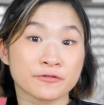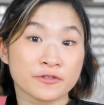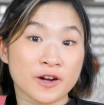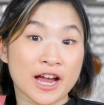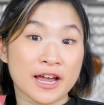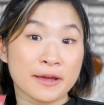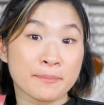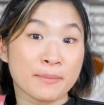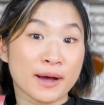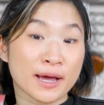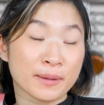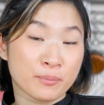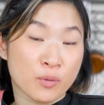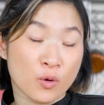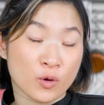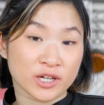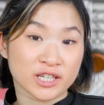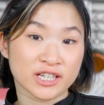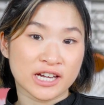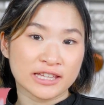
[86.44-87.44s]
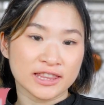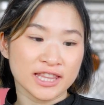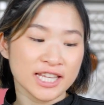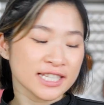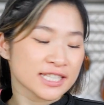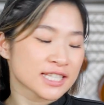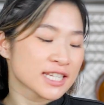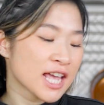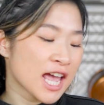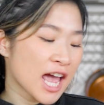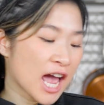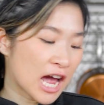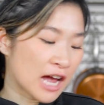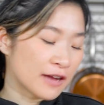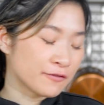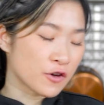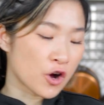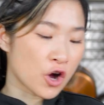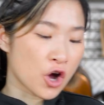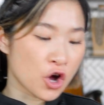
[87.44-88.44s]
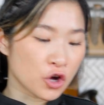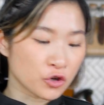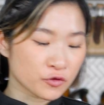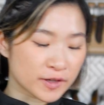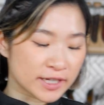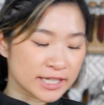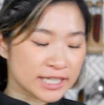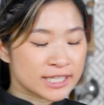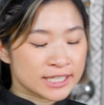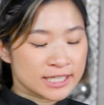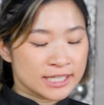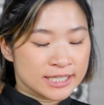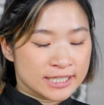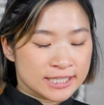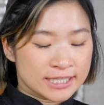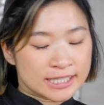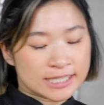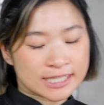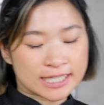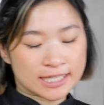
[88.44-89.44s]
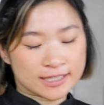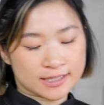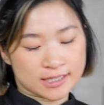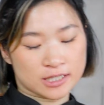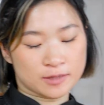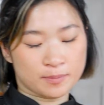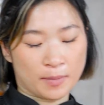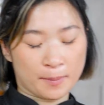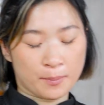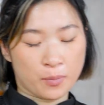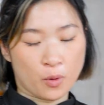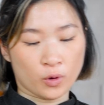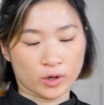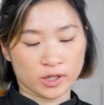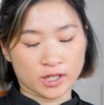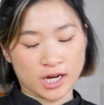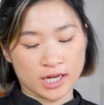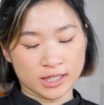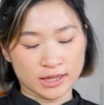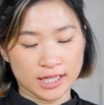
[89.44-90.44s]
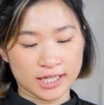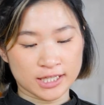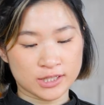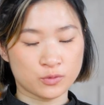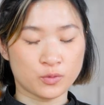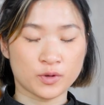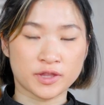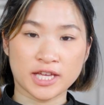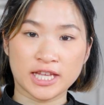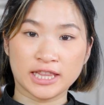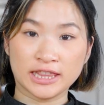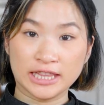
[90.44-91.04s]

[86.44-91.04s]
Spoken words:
fry my pork cutlet. I've already seasoned my pork cutlet with a